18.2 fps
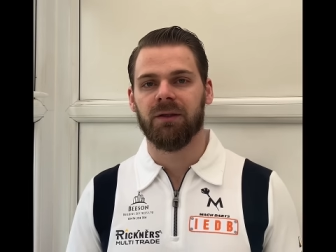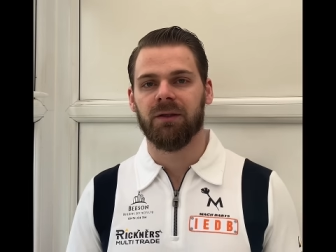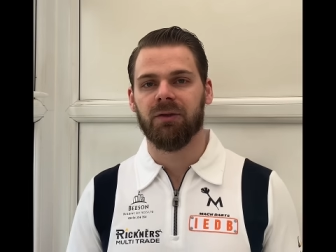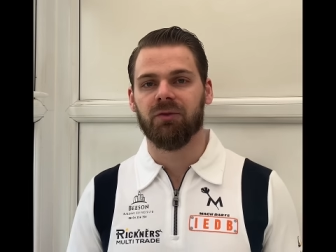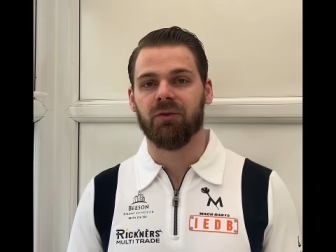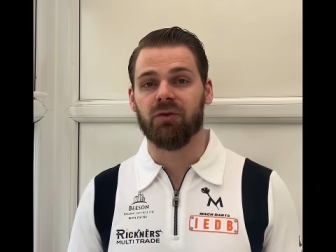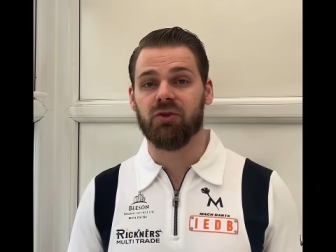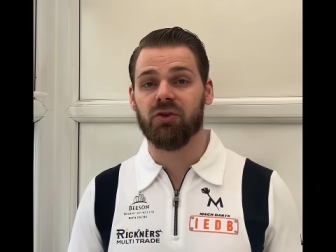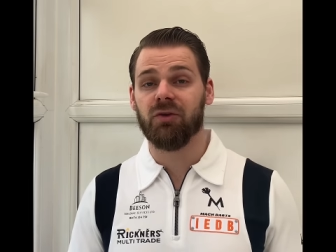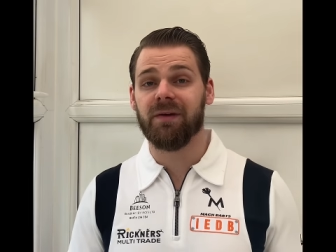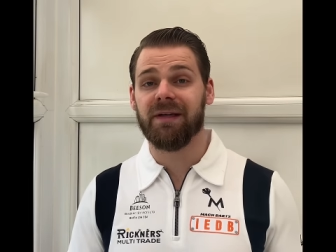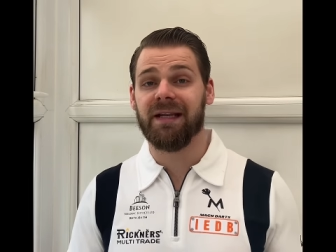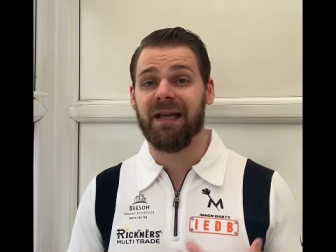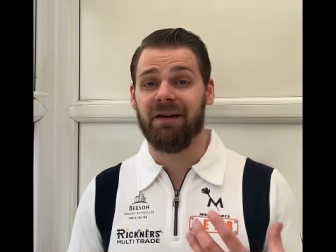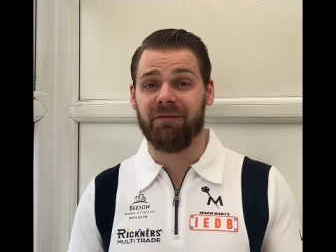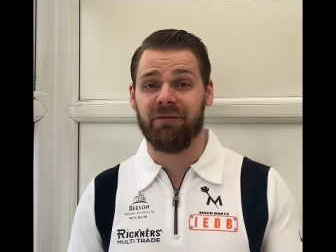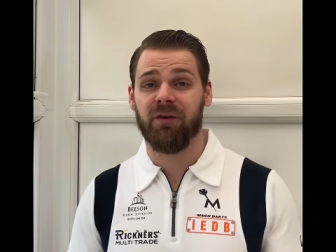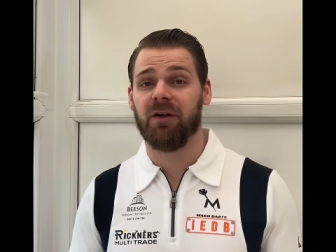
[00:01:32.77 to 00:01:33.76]
So during
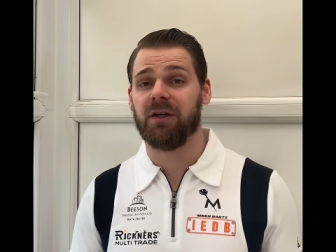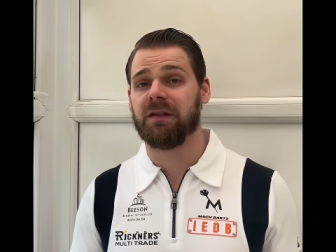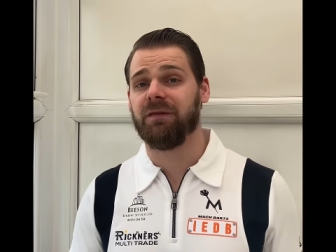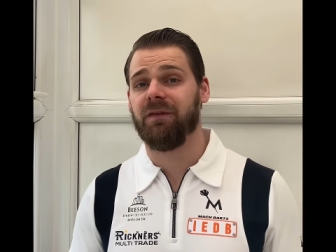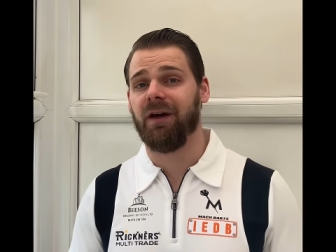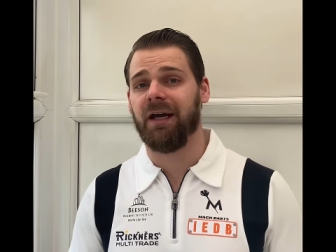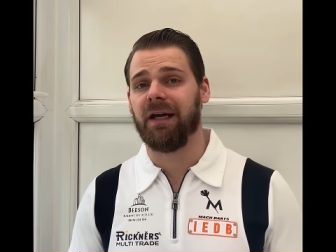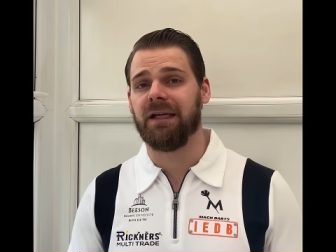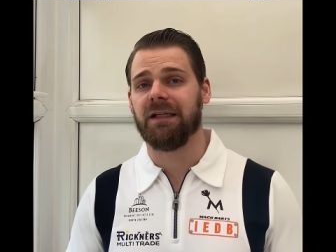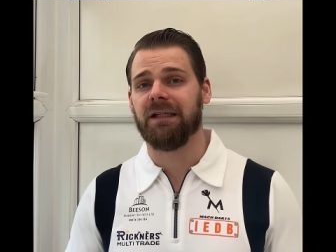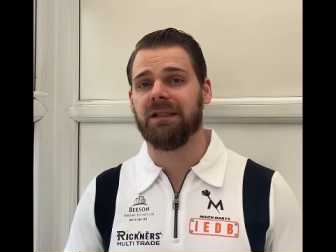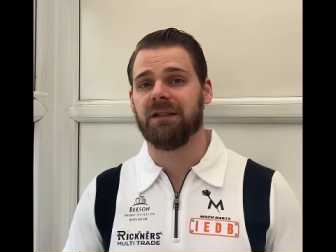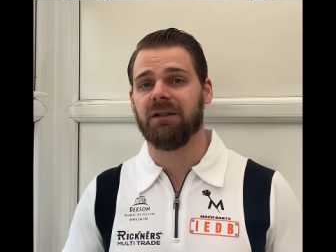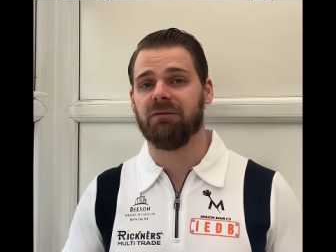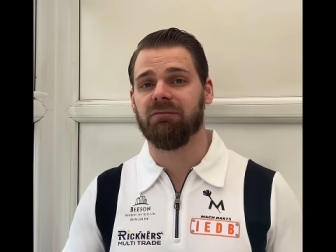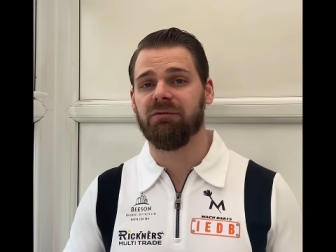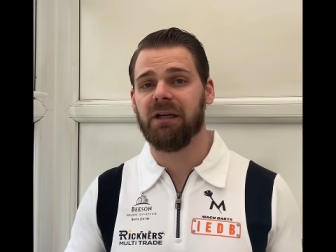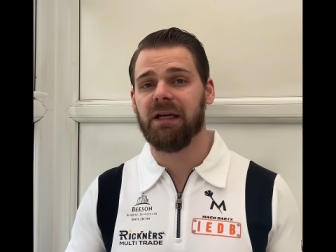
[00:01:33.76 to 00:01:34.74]
that first phase, I
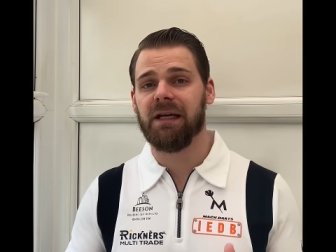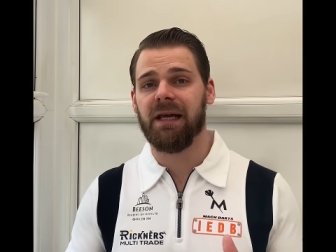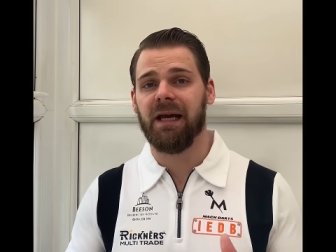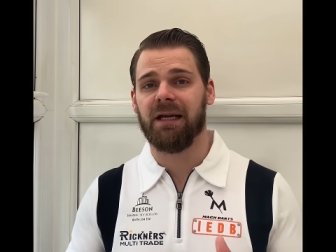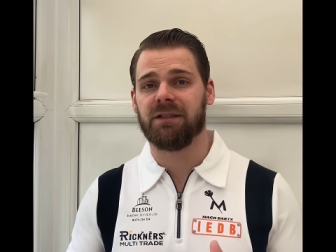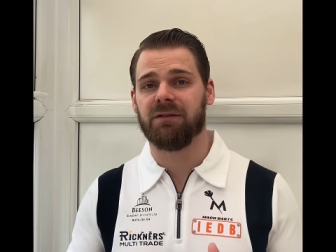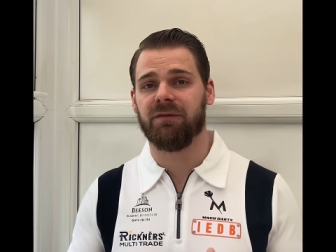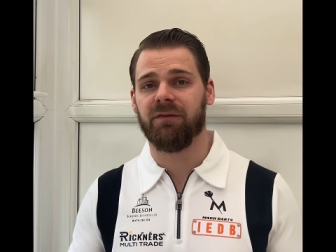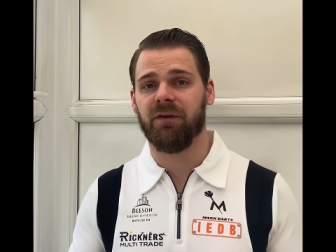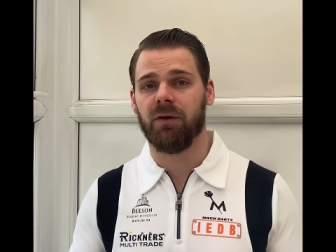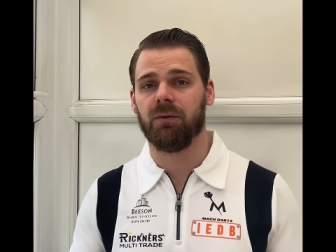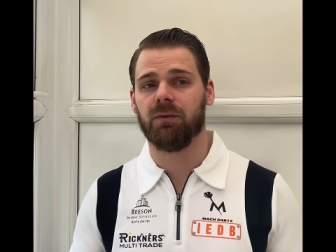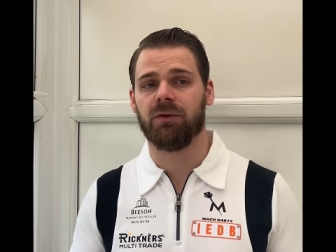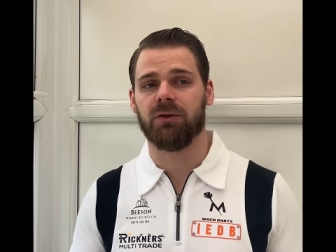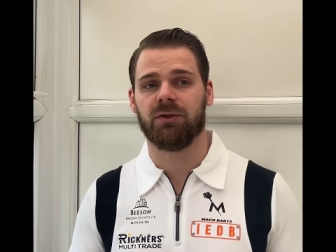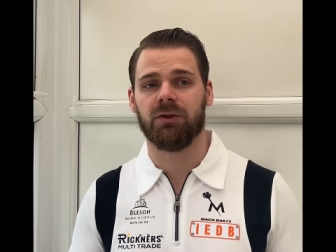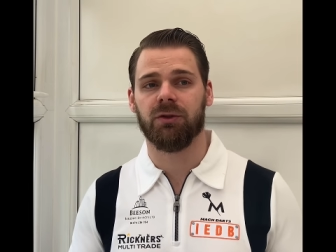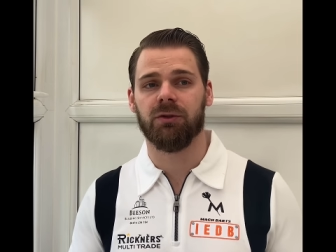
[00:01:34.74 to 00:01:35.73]
really had to
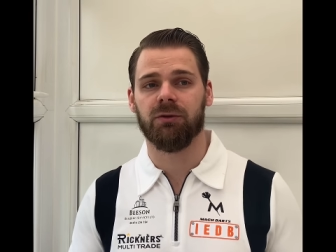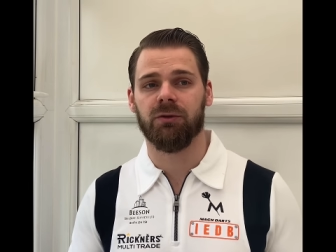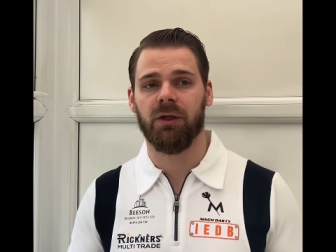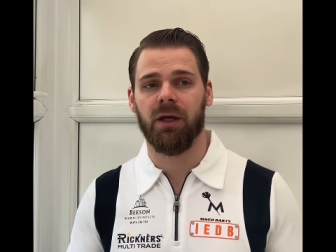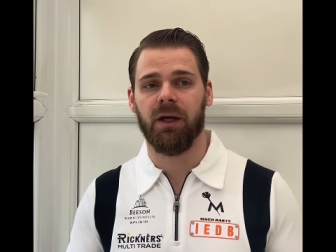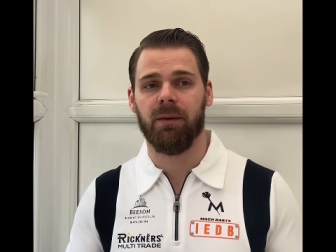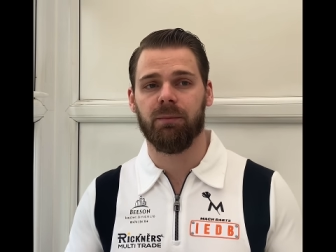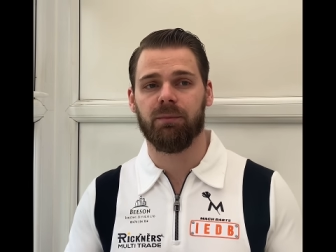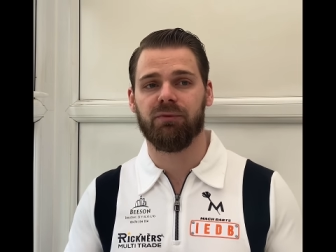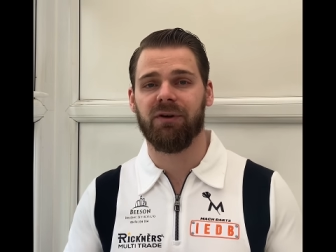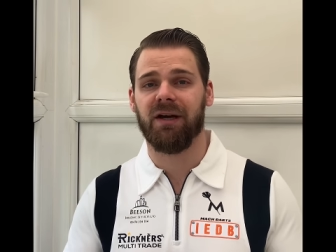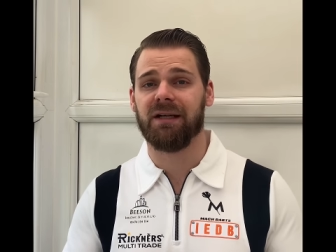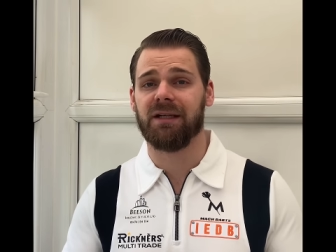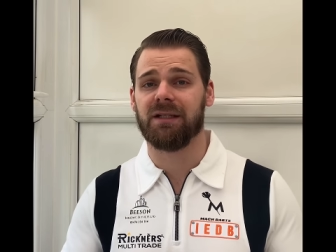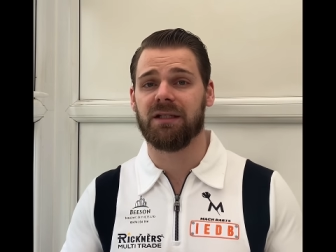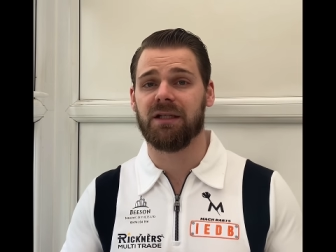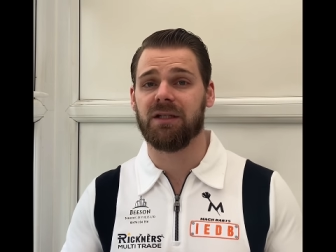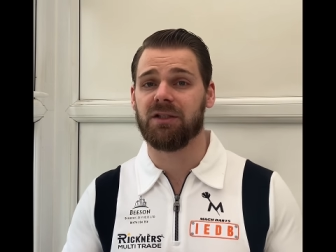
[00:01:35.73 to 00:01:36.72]
focus on
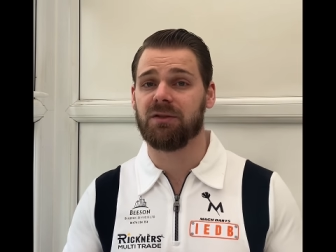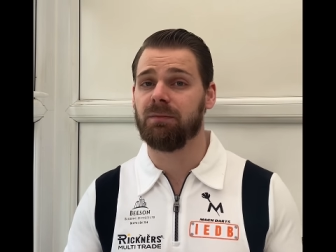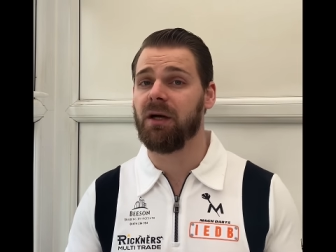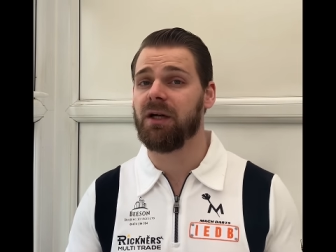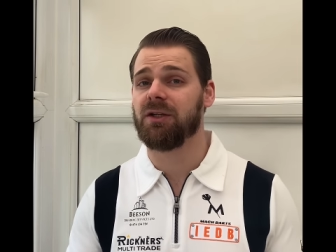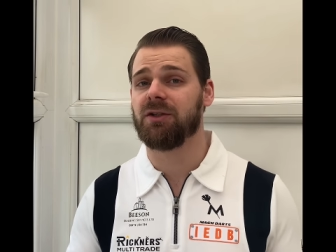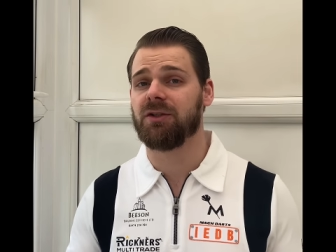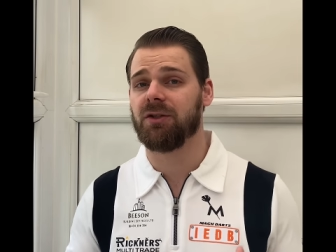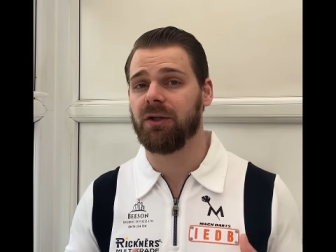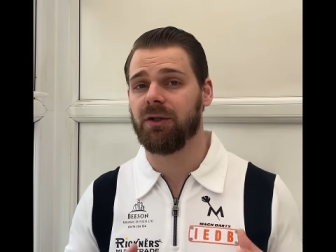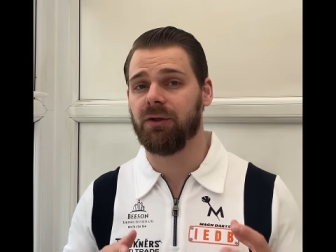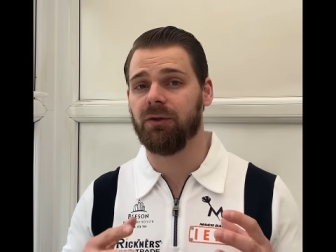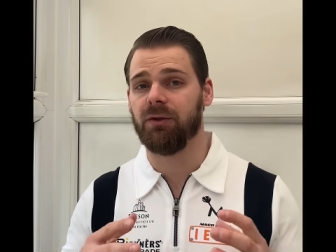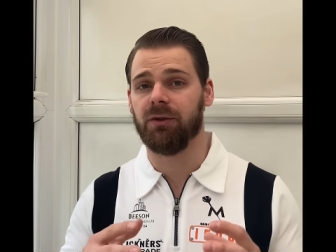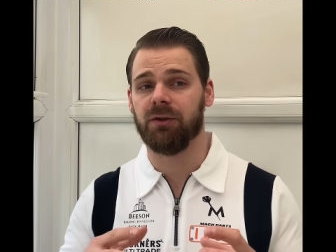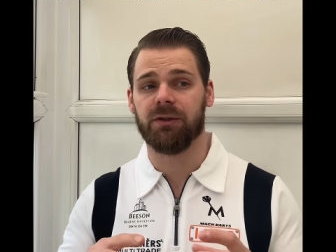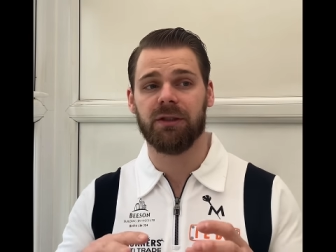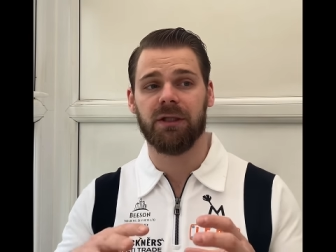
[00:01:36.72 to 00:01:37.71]
practicing as much as I
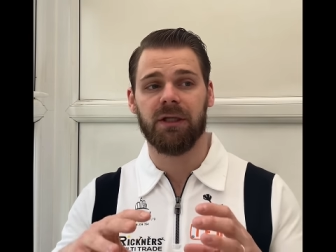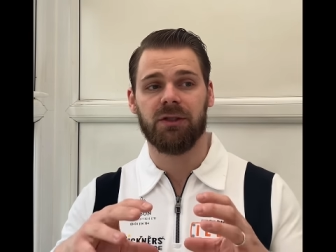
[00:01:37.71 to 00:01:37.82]
could